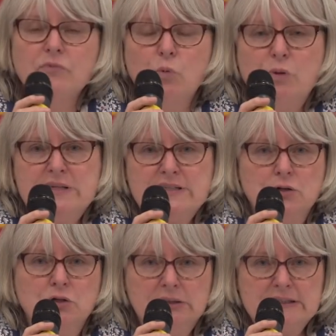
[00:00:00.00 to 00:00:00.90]
women's
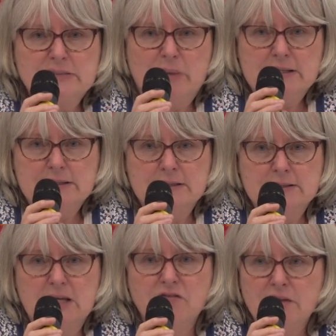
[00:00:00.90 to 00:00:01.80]
only
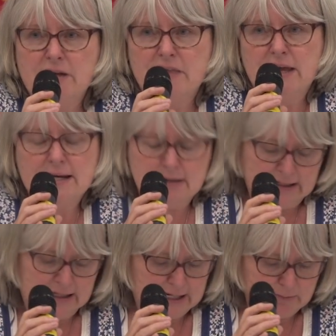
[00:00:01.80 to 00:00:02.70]
spaces, given that they
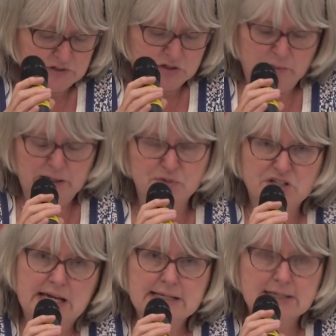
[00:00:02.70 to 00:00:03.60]
claim to be
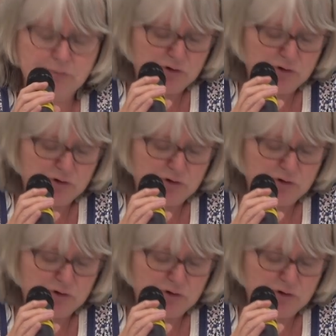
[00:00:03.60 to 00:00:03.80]
protecting